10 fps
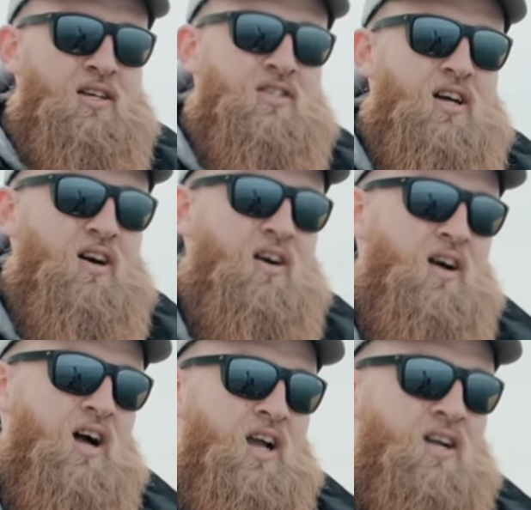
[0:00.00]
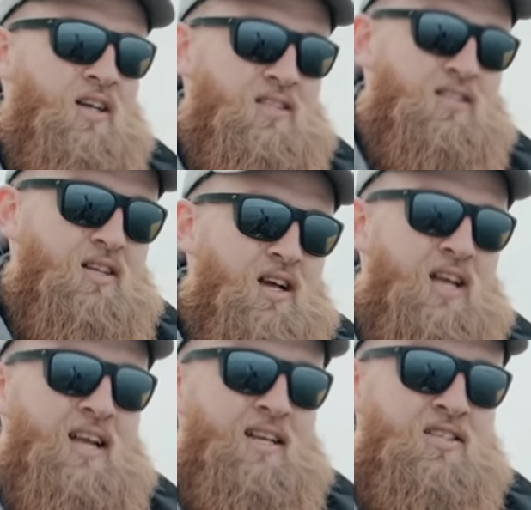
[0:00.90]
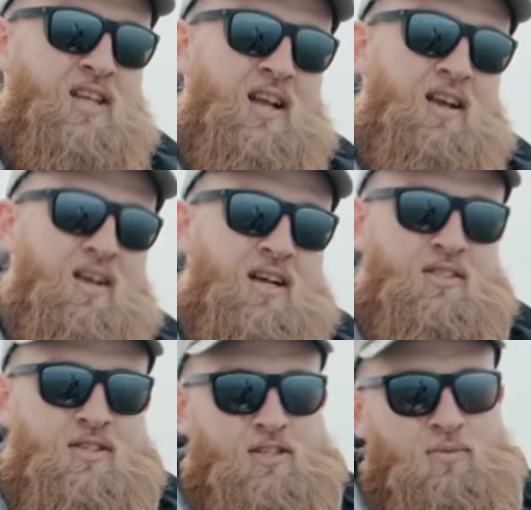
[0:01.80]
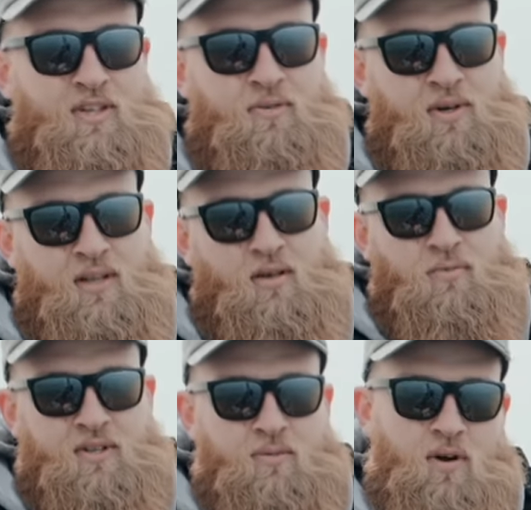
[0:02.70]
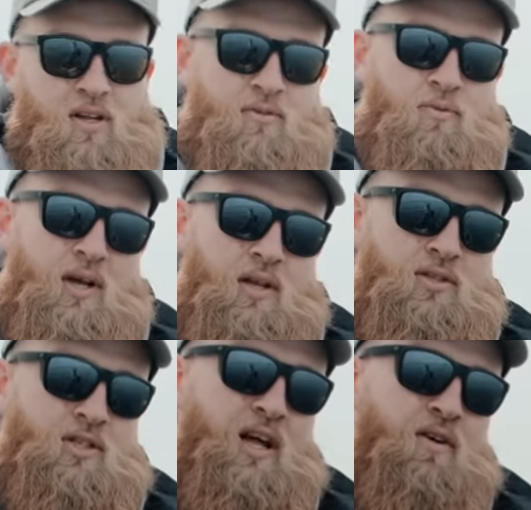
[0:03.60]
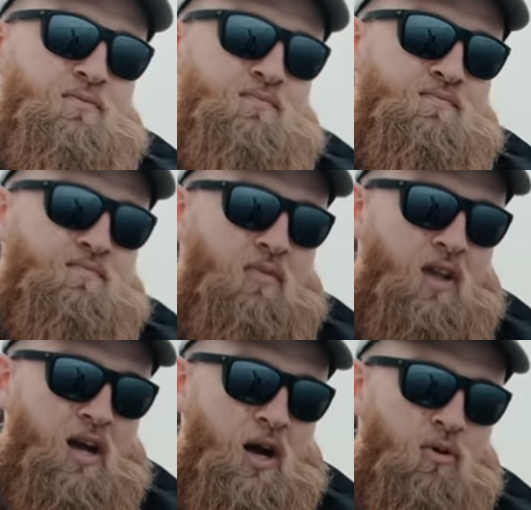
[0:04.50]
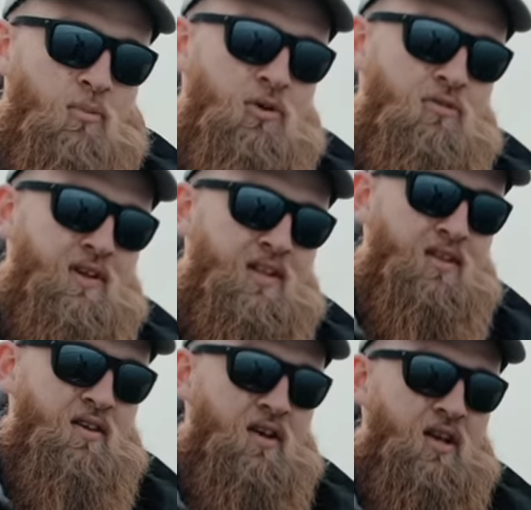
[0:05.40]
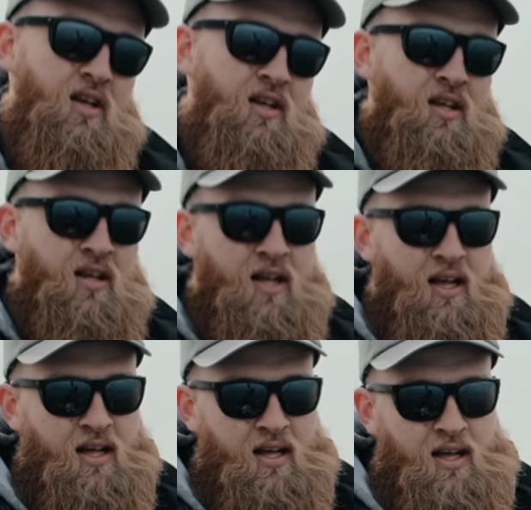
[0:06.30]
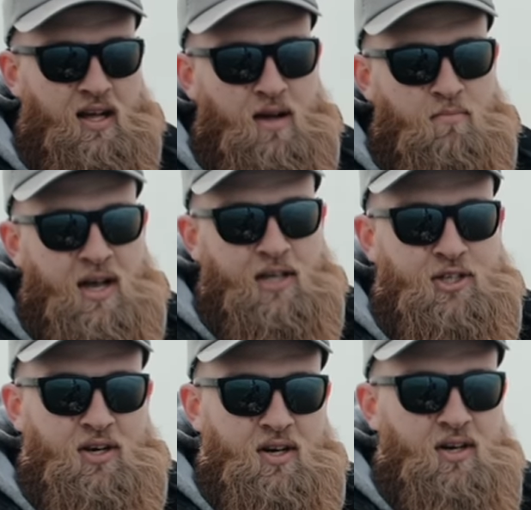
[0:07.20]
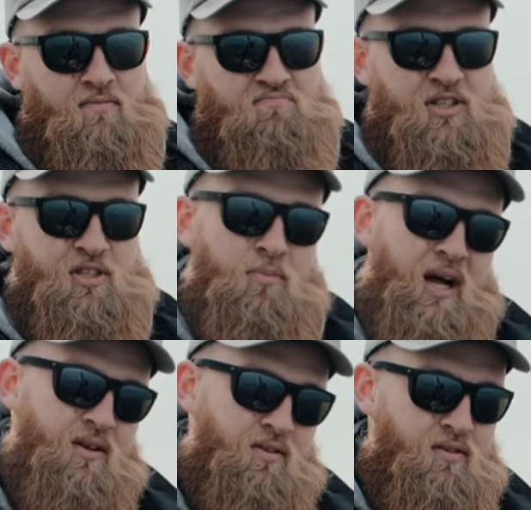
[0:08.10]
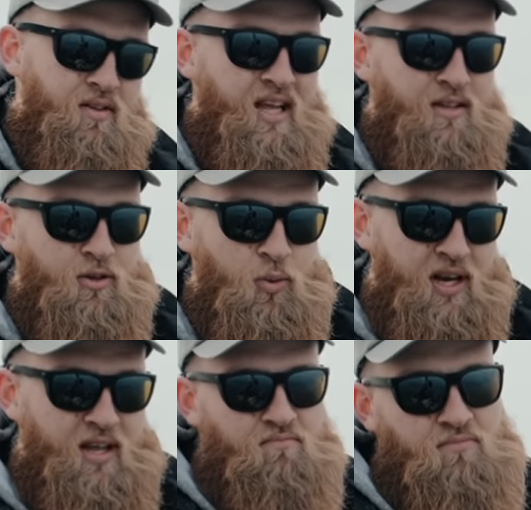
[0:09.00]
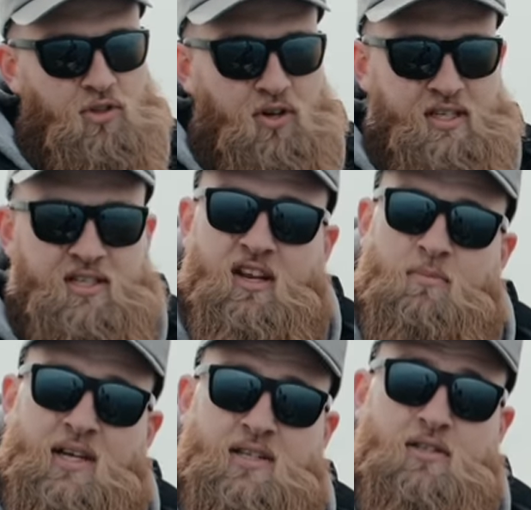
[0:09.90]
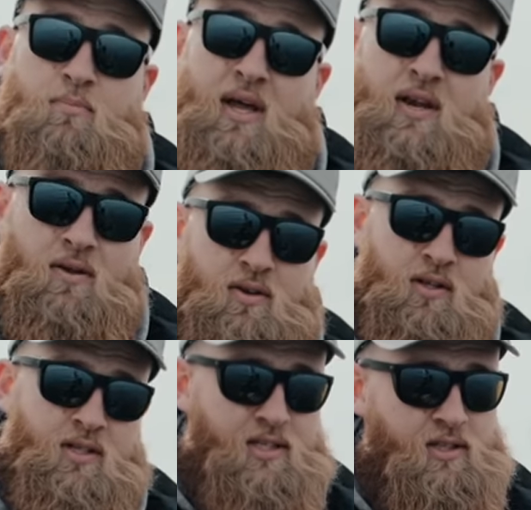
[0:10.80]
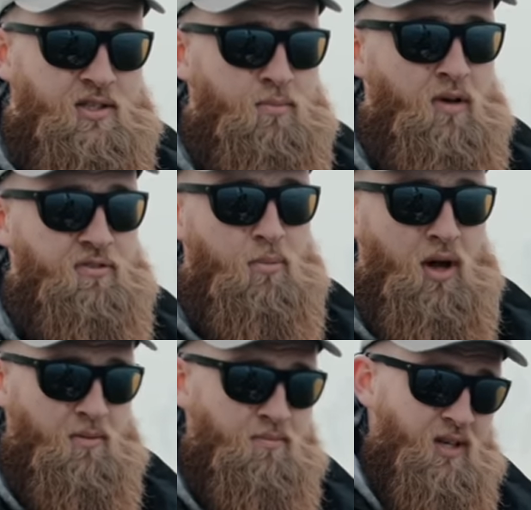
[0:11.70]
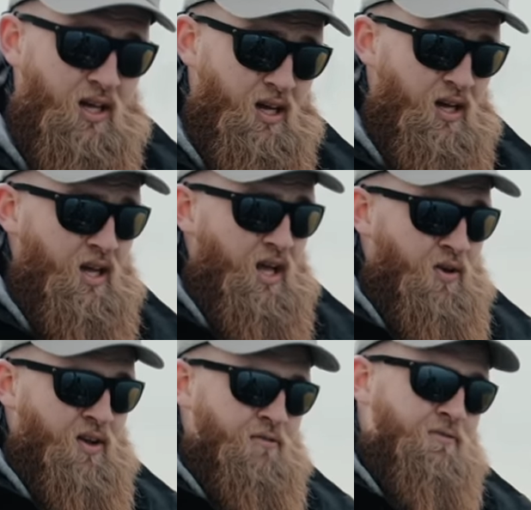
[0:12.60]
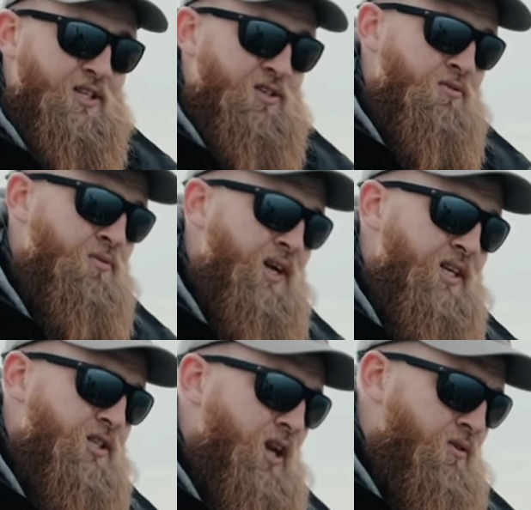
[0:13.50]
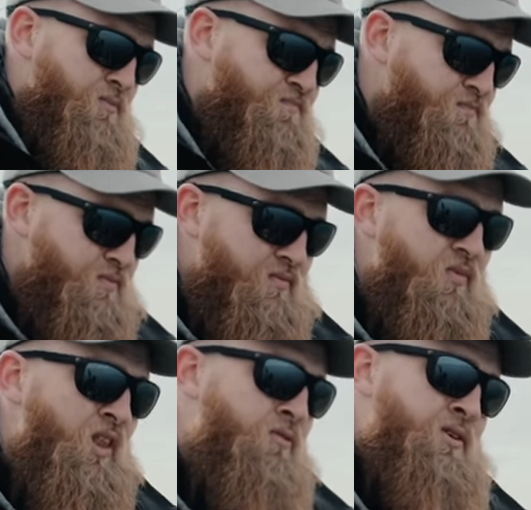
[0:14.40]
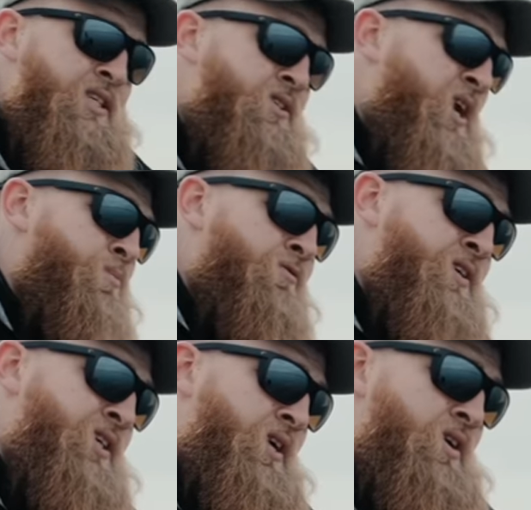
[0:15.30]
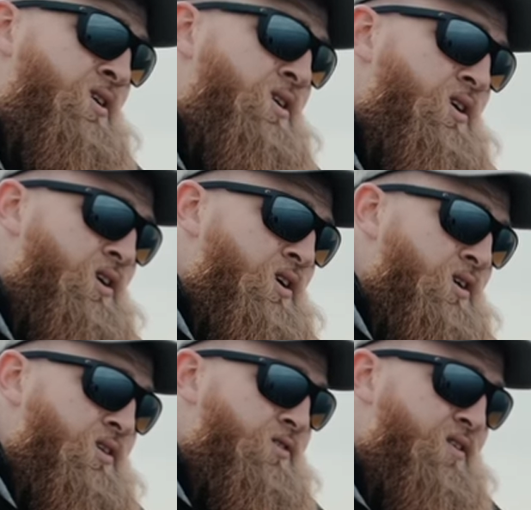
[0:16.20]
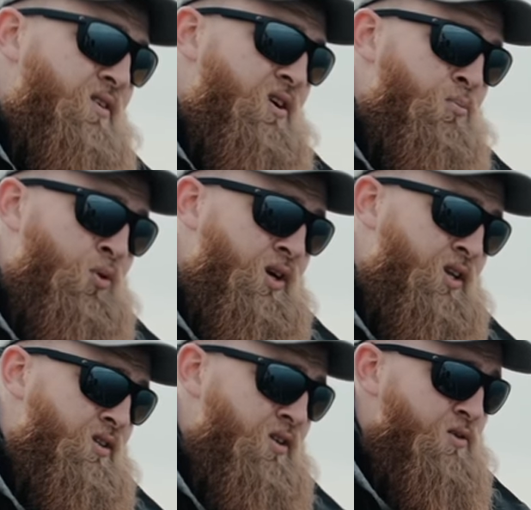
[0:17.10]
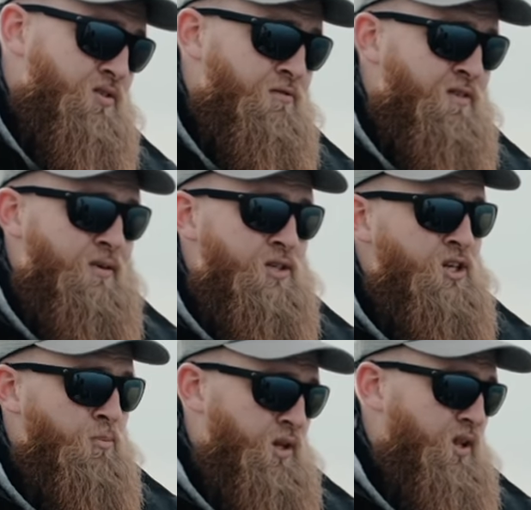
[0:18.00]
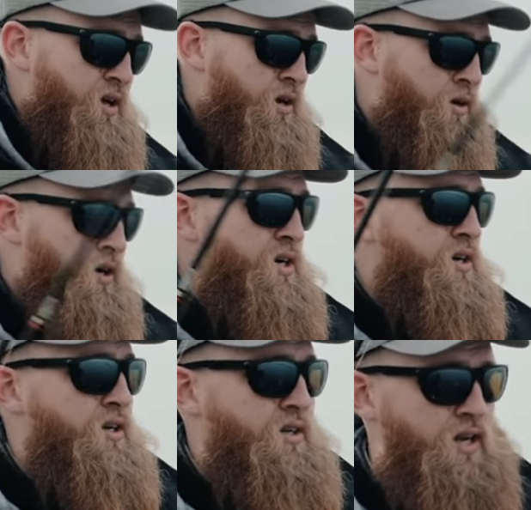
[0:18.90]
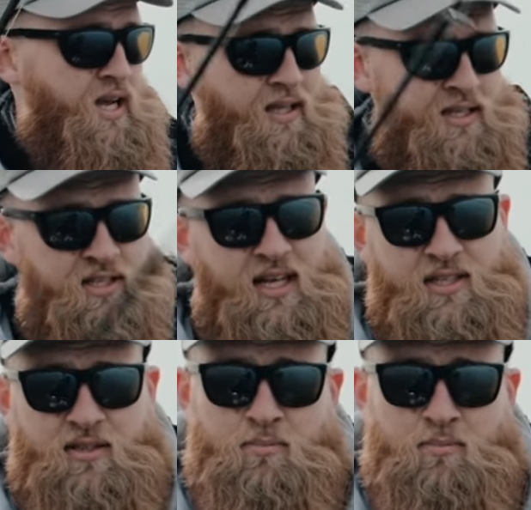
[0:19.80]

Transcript: So I cast, I let it sink, and just with the reel or with the rod real slow, I will move it. Make sure it's about 10, 20, 30 centimeters, depending conditions above the bottom. And you can fish really slow. For this type of fishing, it's very important to use a very supple lure, like in this case the